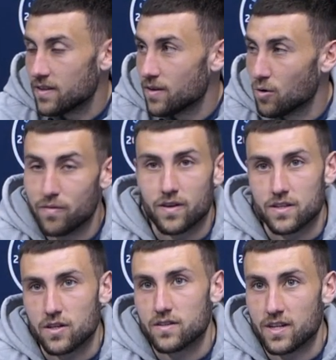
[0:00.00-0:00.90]
hopefully
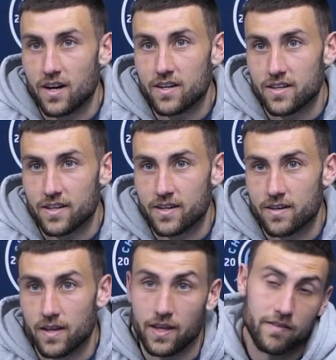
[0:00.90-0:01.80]
it's on target, and
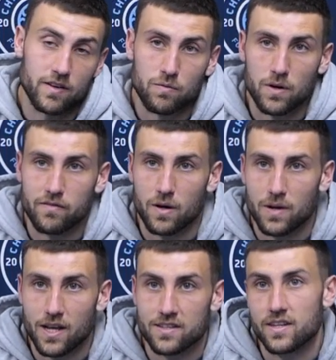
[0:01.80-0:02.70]
even if one of our
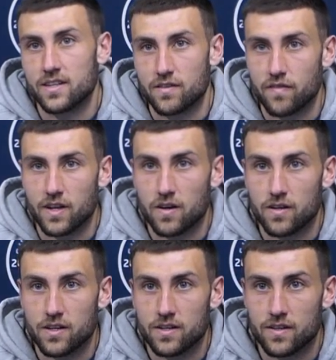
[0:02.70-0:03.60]
lads gets a flick on
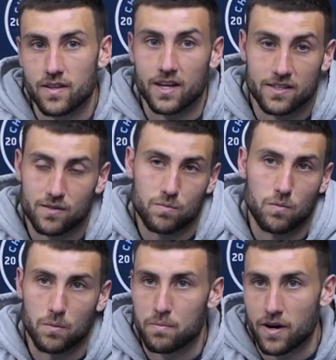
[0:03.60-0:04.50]
it, that's
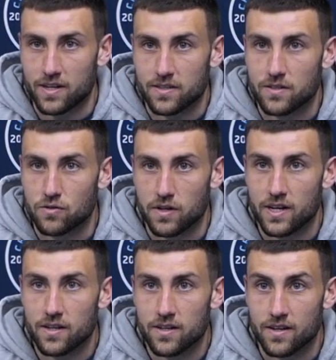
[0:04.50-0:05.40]
what we practice in
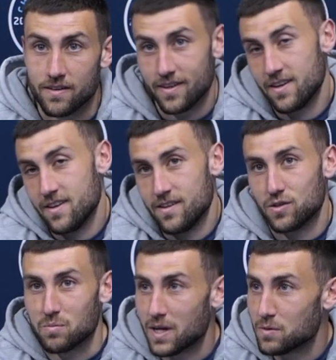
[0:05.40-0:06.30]
training. And
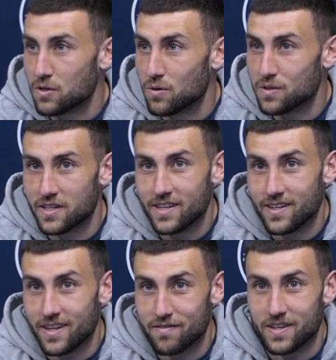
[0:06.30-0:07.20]
sometimes it goes
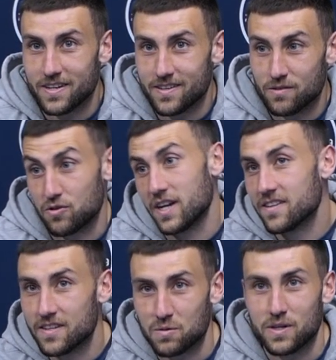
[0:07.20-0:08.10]
in. Even in training
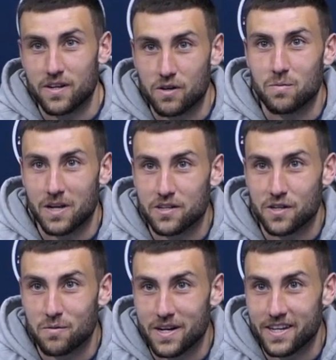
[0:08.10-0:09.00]
this week, a couple
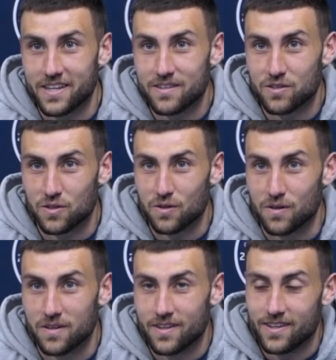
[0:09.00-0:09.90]
actually went in, so
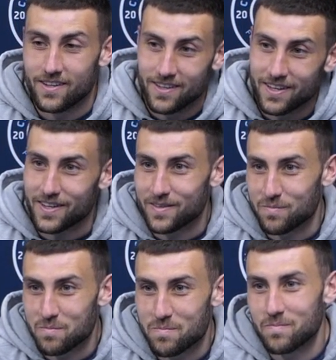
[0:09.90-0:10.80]

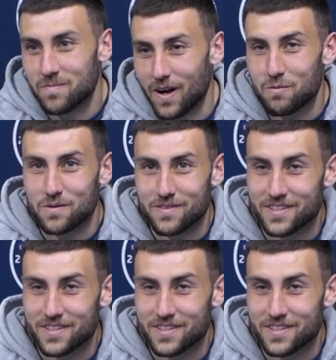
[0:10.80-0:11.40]
I wouldn't